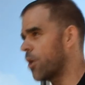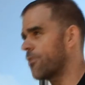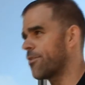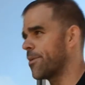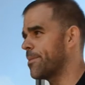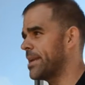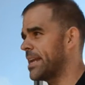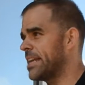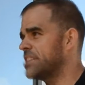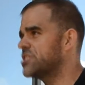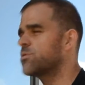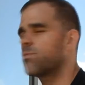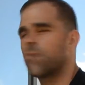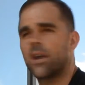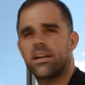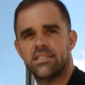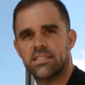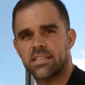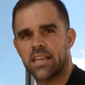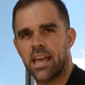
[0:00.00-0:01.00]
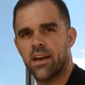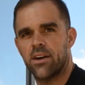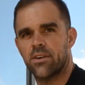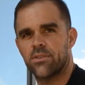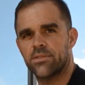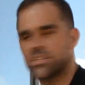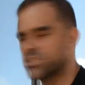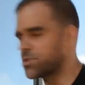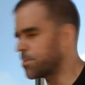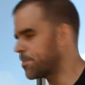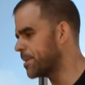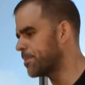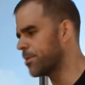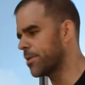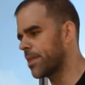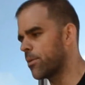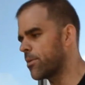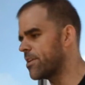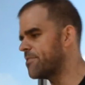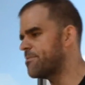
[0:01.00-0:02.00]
or from a nationwide scale. These are people that